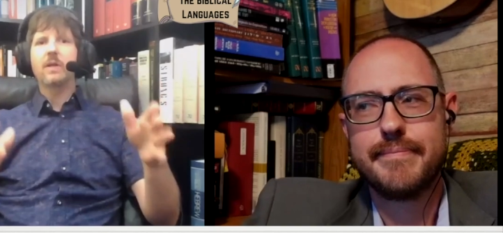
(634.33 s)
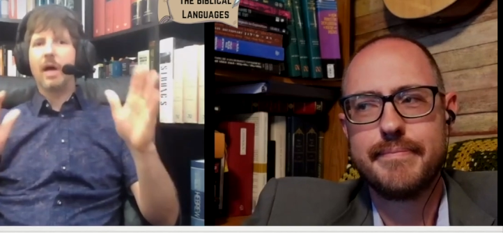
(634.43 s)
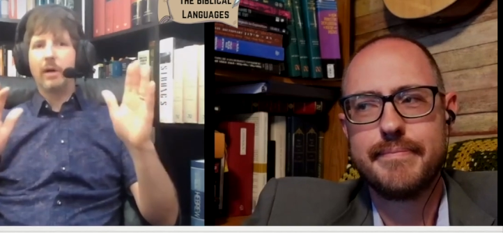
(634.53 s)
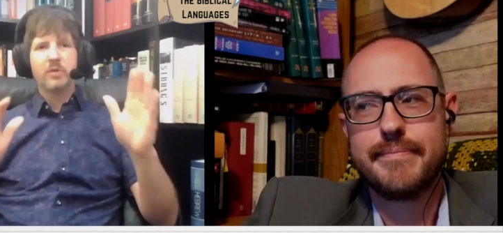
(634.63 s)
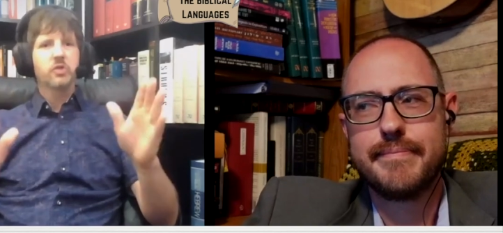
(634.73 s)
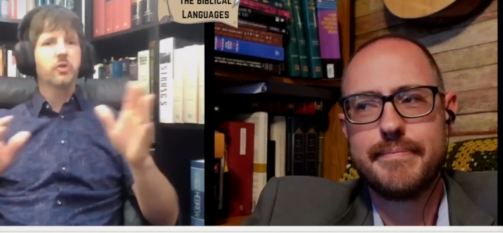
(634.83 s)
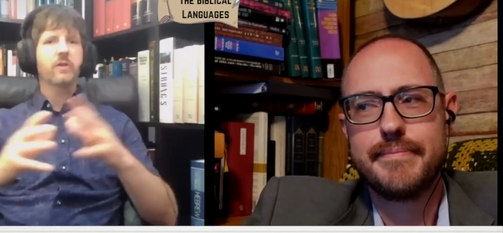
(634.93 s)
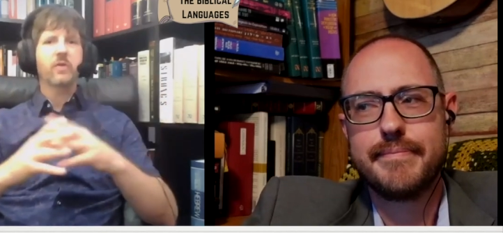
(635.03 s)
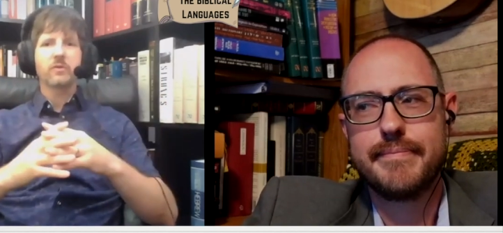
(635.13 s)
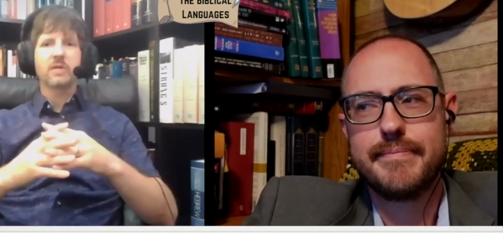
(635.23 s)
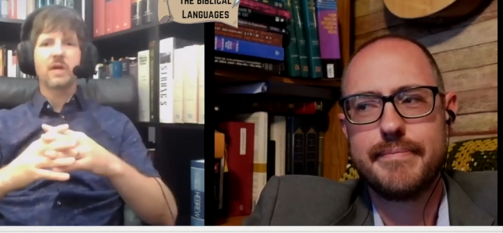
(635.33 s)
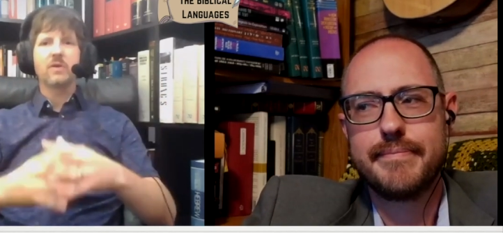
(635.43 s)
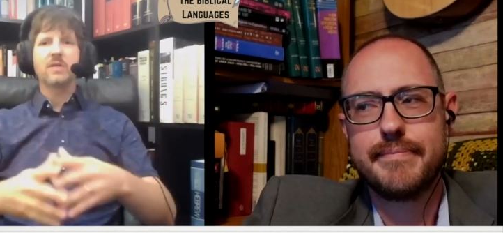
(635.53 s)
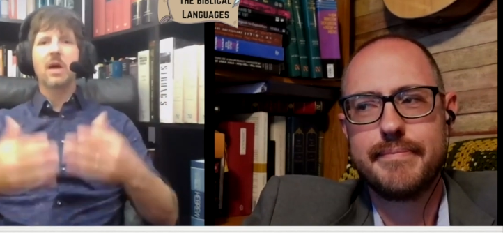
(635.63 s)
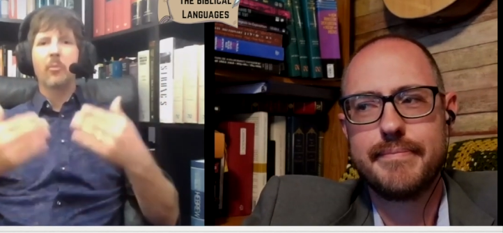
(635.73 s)
Speaker 1: I'm sure that there's others,
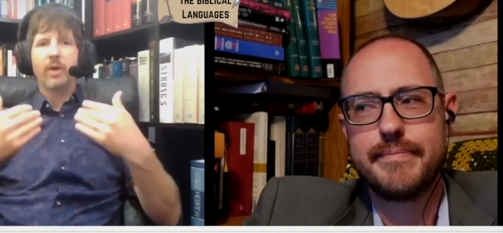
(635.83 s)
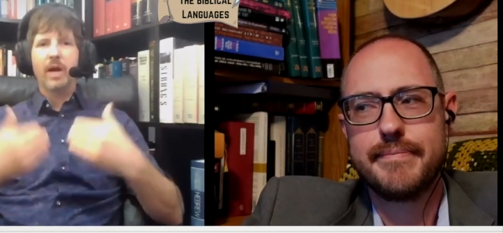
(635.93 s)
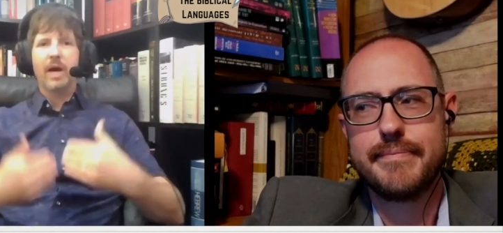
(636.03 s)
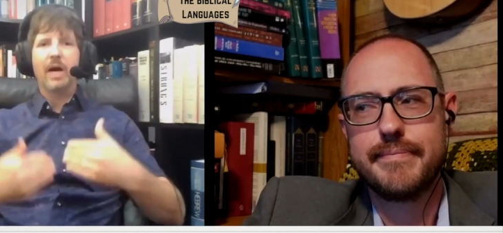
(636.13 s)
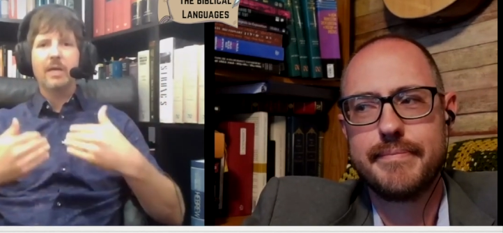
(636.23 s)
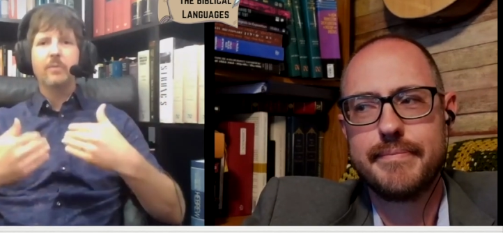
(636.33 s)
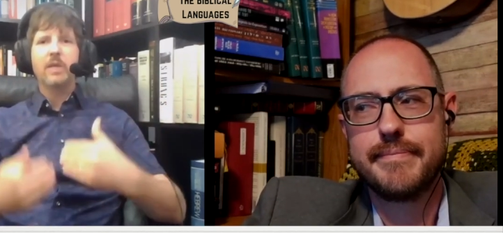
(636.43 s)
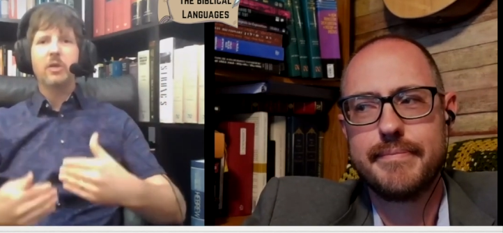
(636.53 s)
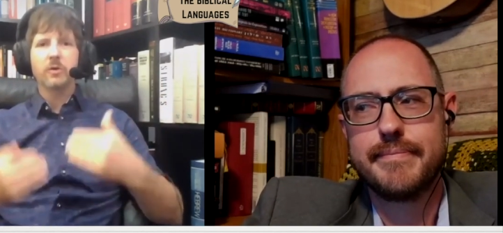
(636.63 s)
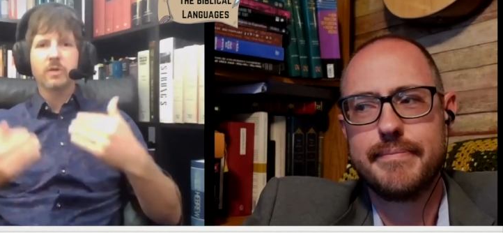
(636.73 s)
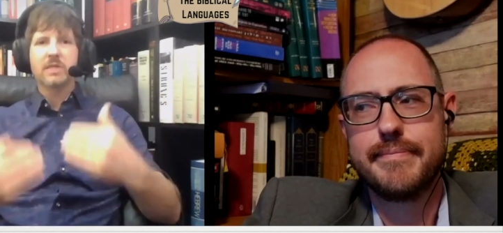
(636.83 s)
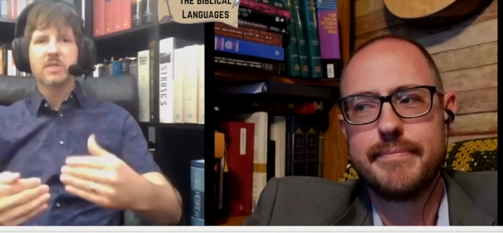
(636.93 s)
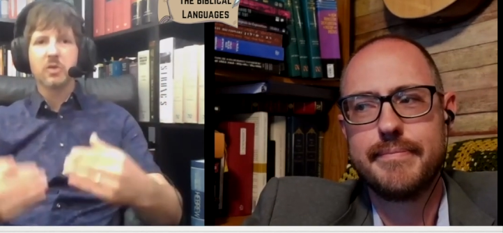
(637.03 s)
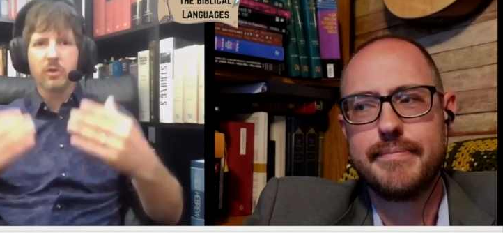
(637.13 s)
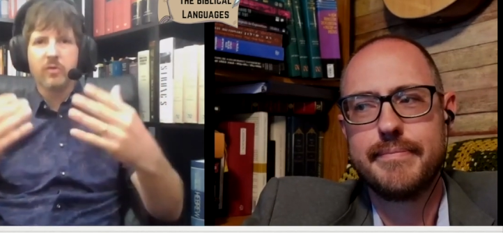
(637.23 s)
but I am here to
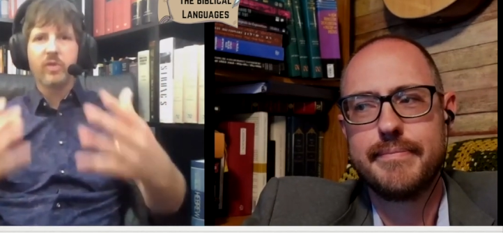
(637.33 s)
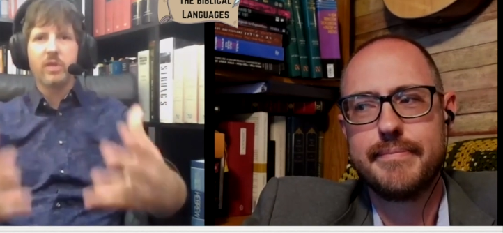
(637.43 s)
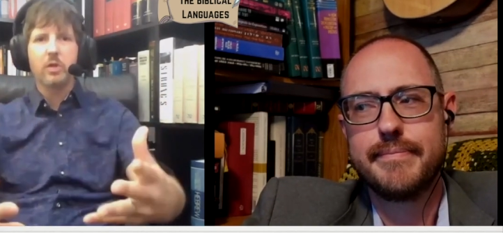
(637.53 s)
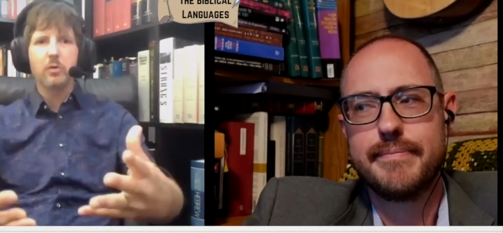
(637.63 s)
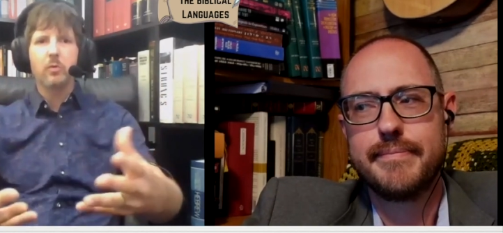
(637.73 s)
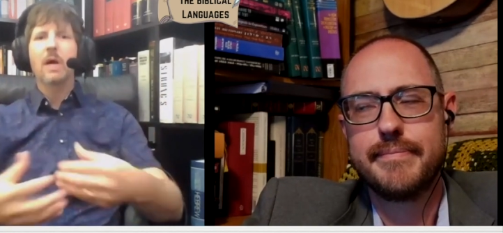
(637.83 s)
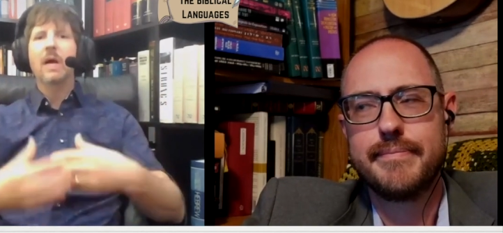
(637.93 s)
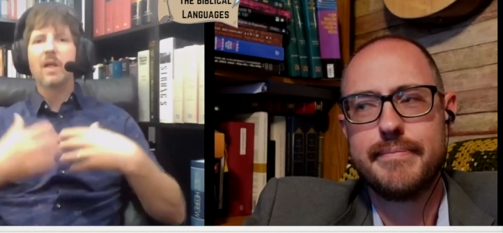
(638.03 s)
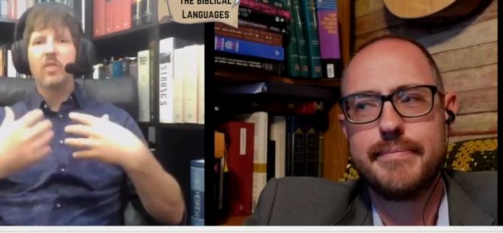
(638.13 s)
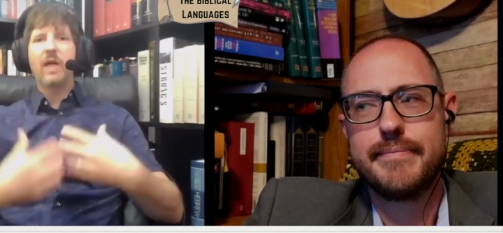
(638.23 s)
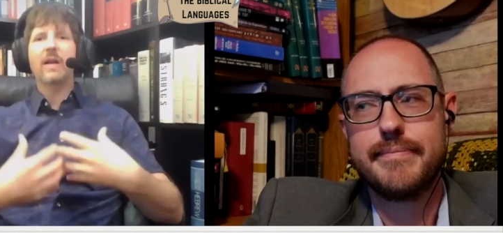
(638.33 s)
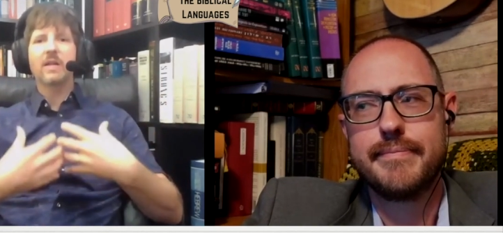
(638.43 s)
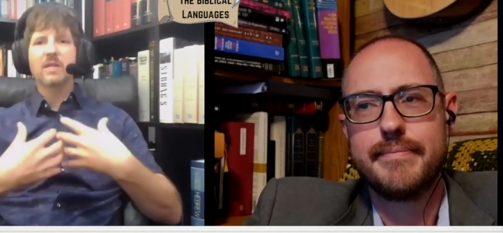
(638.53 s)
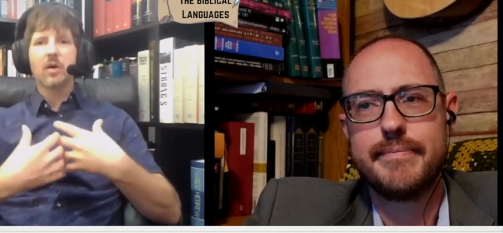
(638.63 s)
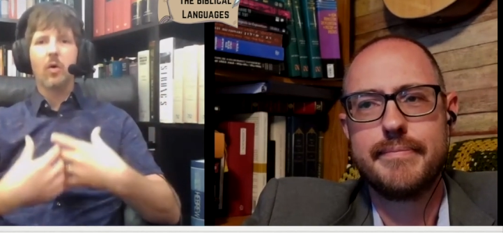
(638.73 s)
serve you. That is the
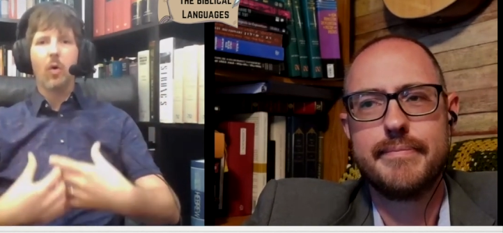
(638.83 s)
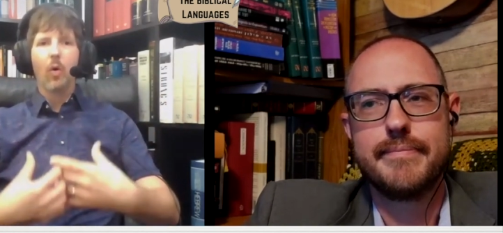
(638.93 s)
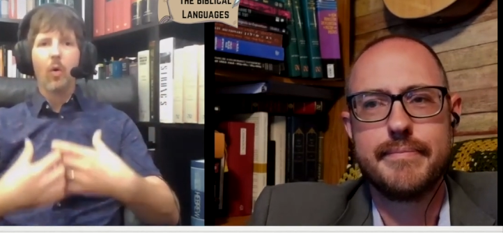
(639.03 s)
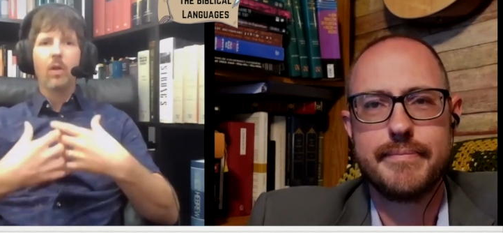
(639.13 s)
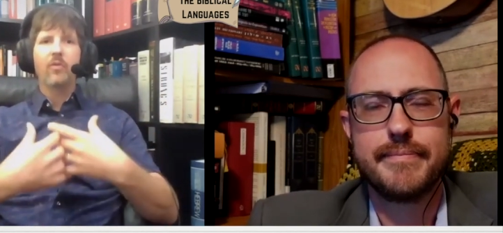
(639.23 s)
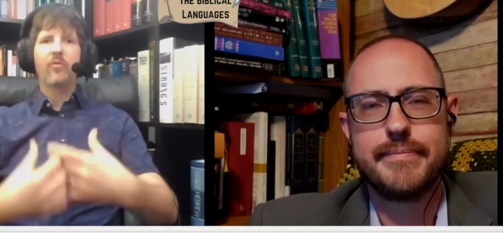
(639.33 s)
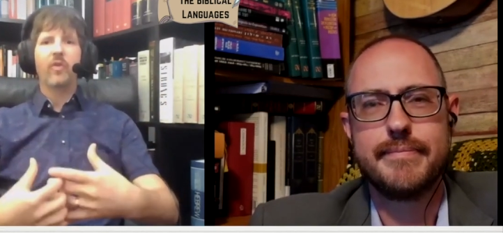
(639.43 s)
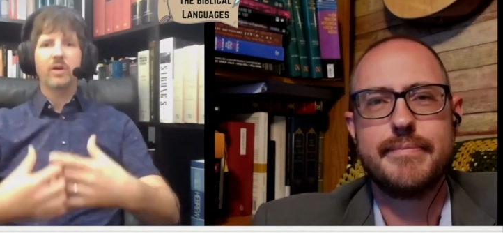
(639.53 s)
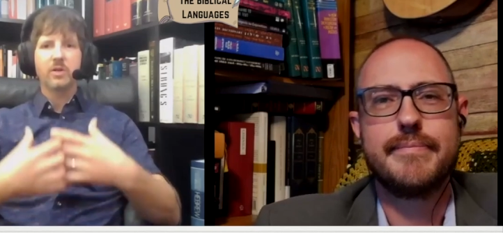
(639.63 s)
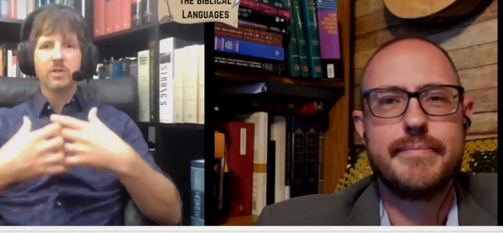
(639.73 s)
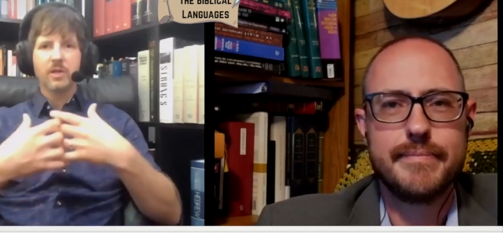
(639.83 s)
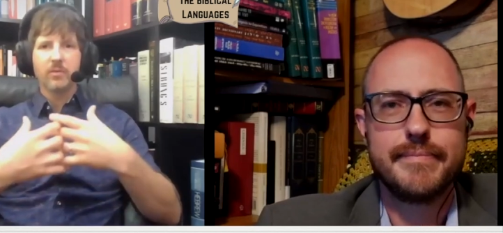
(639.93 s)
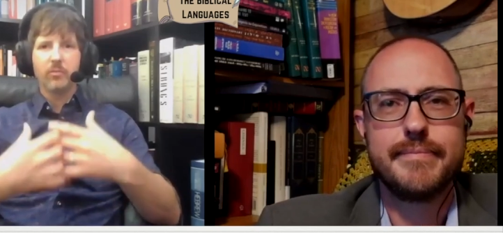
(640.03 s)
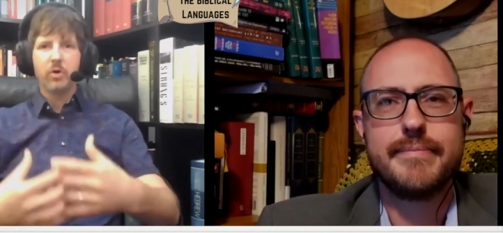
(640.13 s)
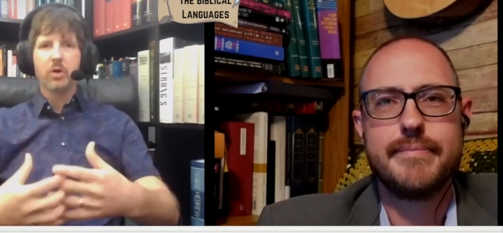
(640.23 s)
whole function and
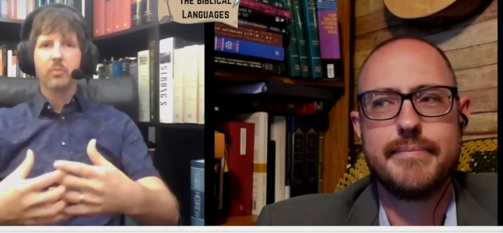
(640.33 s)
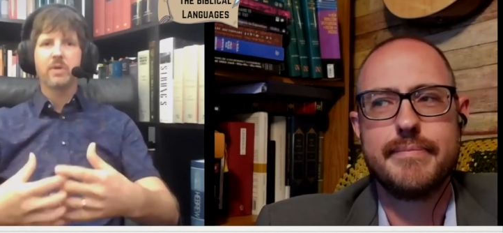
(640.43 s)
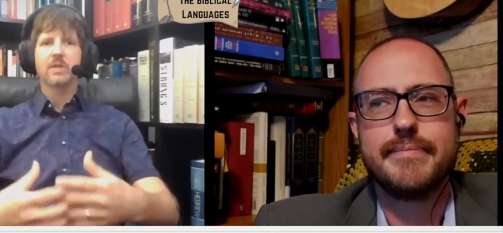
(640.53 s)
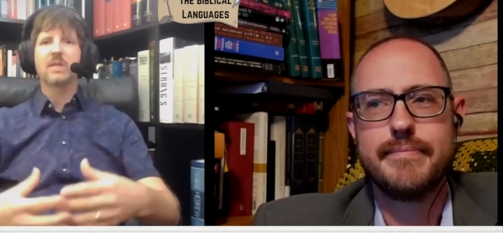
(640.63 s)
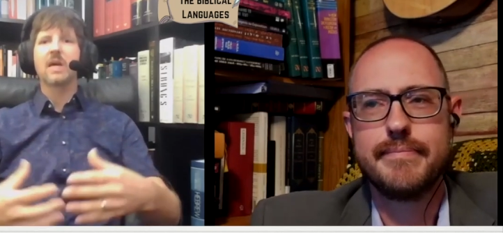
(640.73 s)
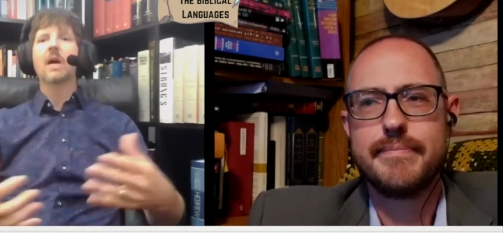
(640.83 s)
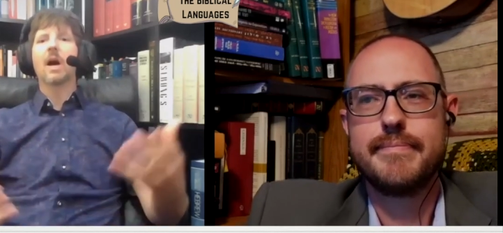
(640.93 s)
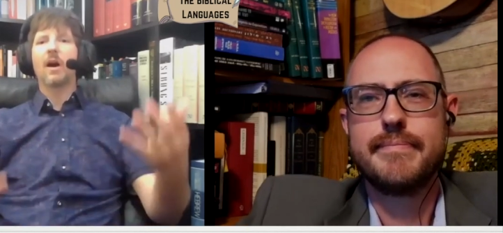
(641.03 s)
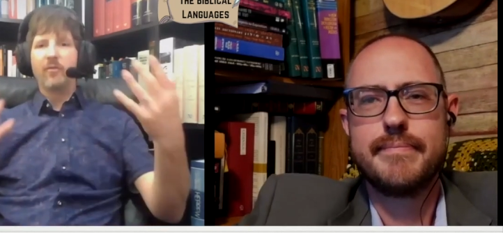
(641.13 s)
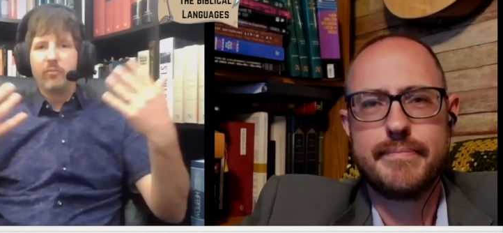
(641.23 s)
purpose of